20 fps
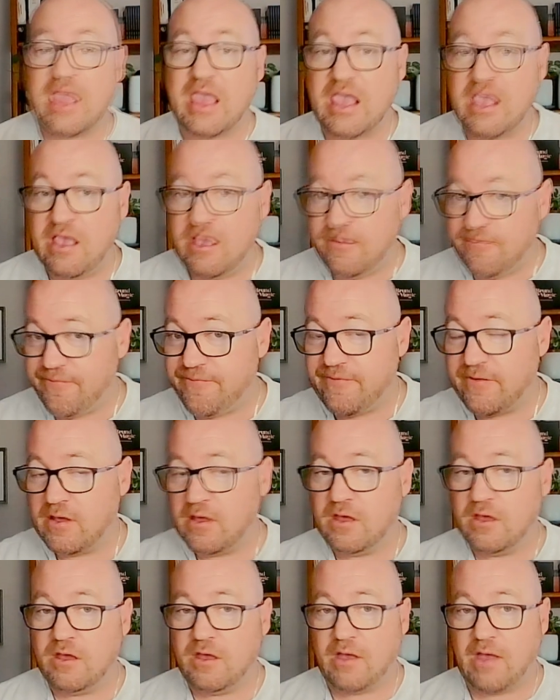If,
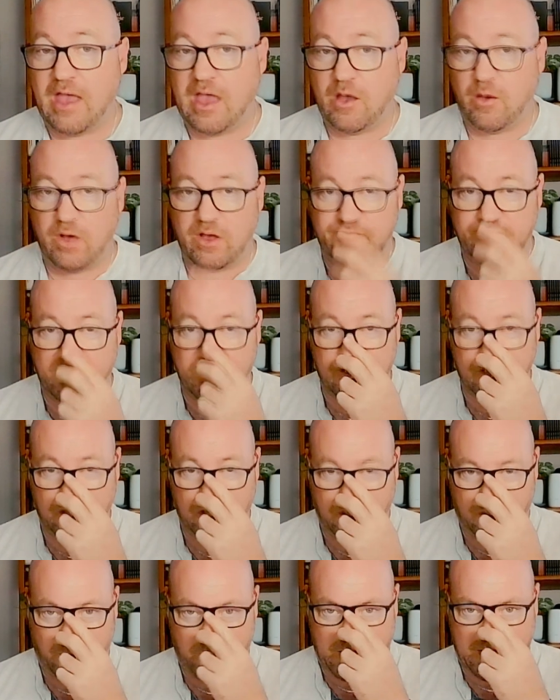however,
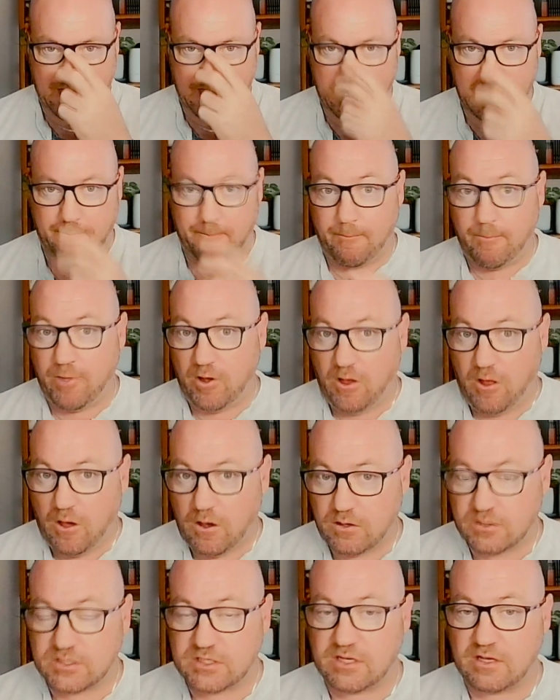you are
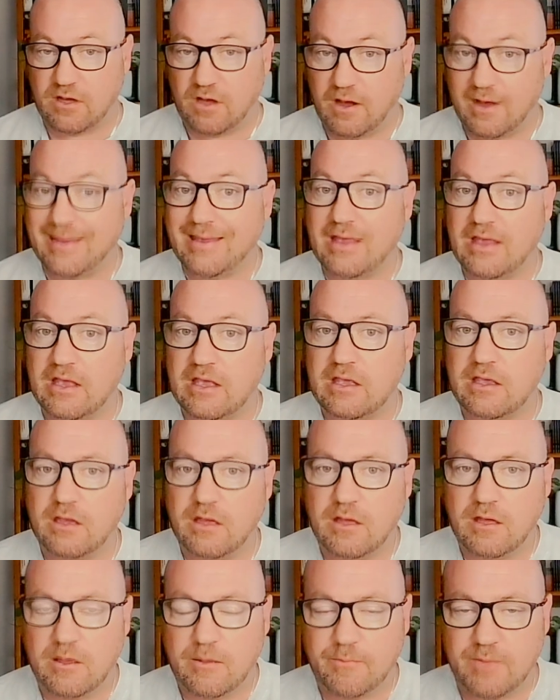blocked, i.e.,
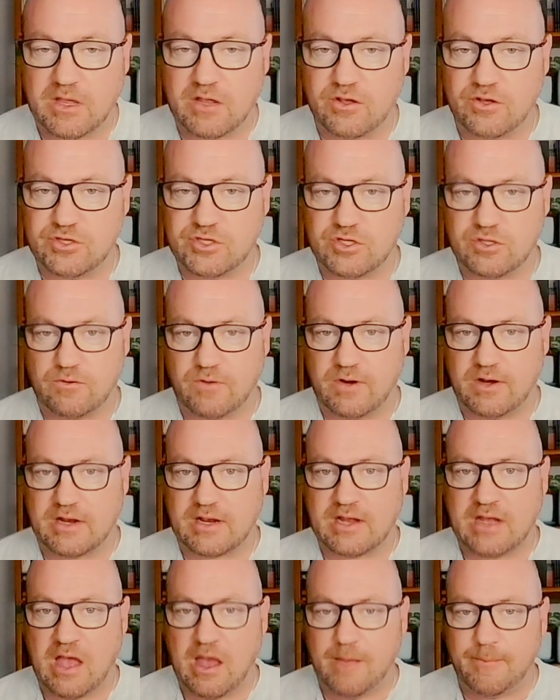because you're in a
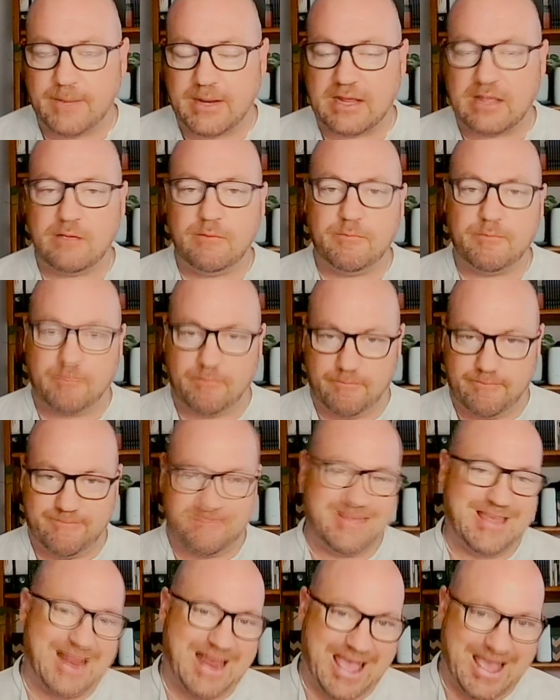company,
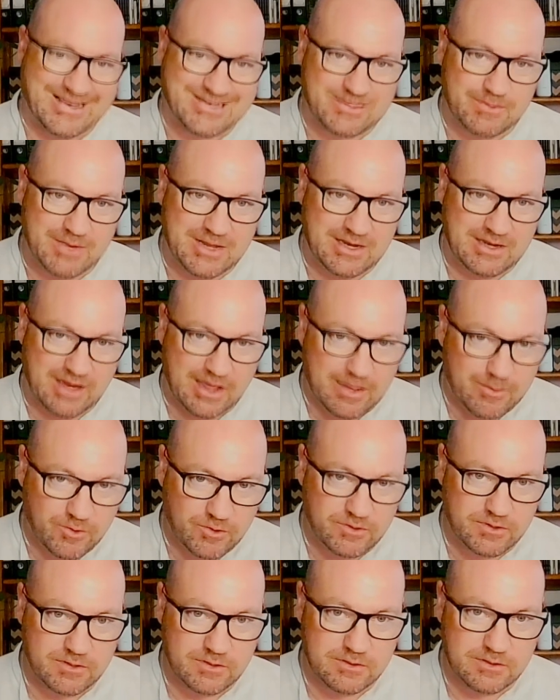has to be
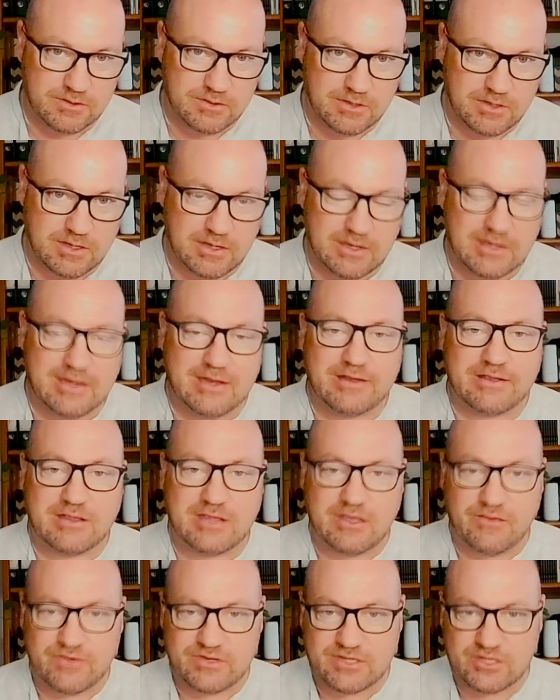enabled,
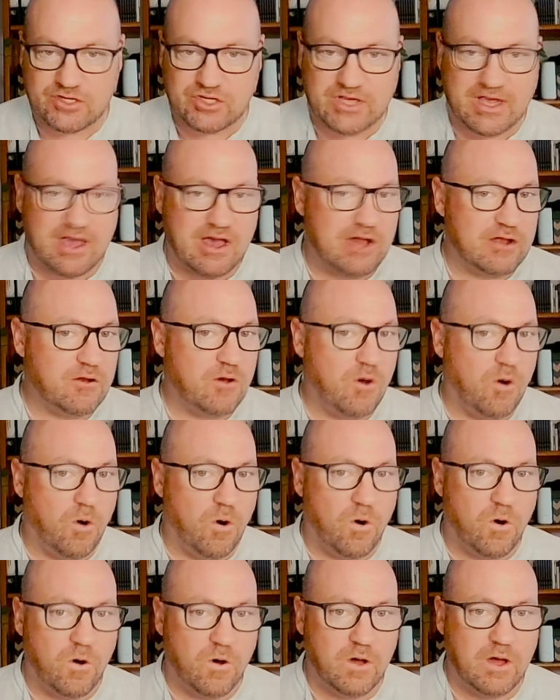give us a shout,
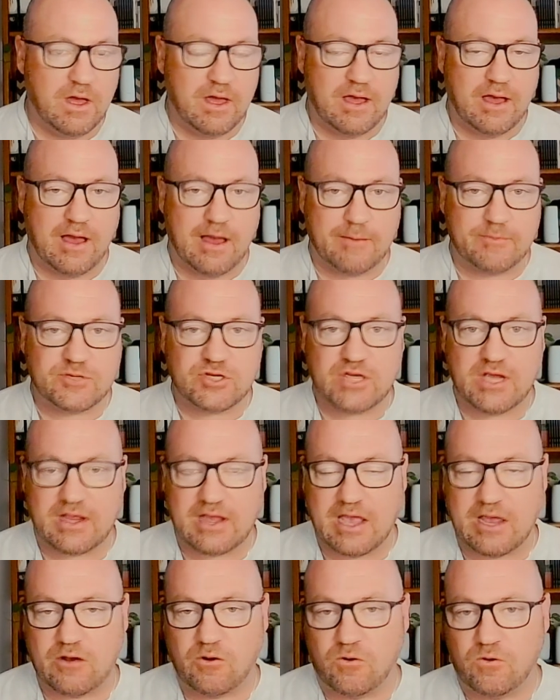or check
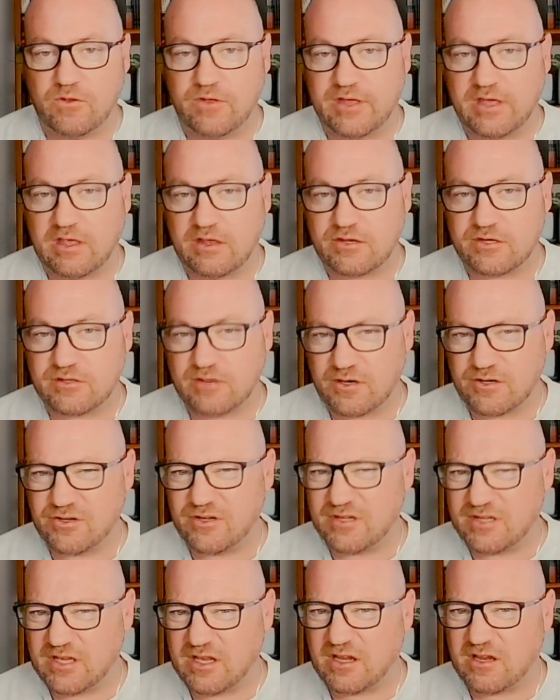out all the
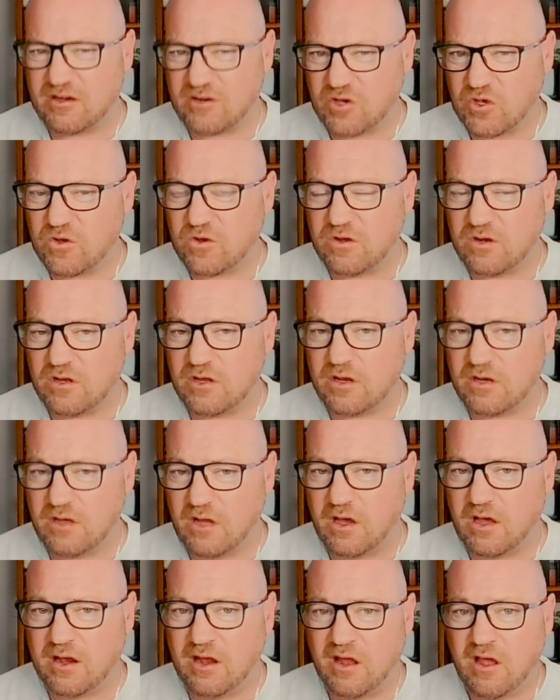instructions that you can Google
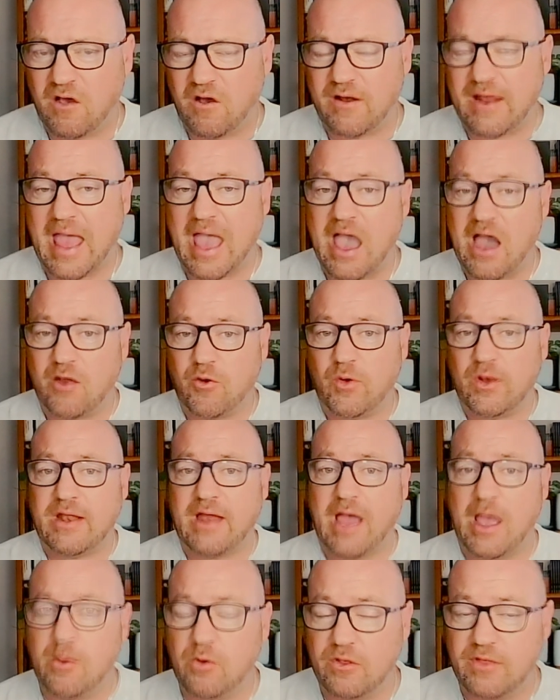online on how to
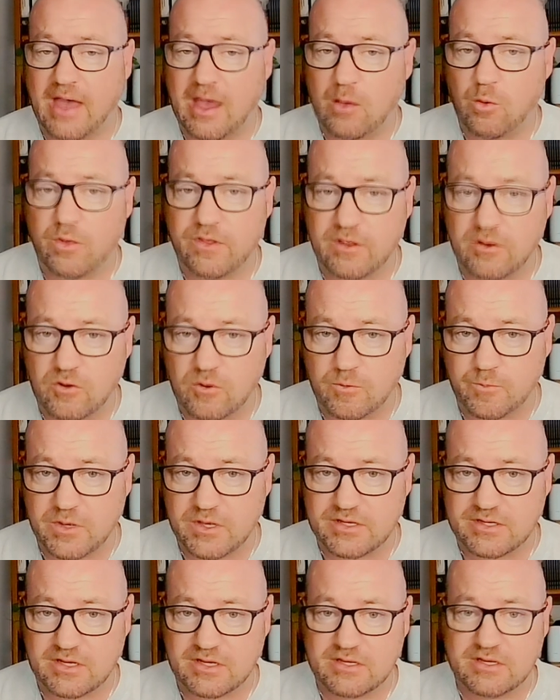enable that within your
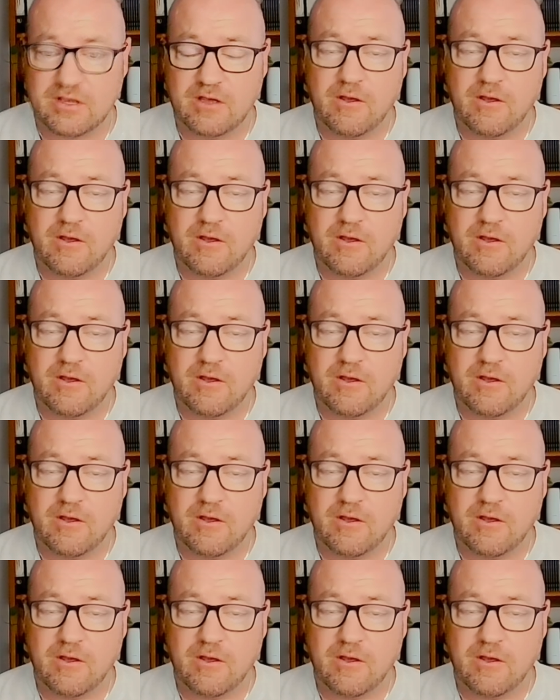business.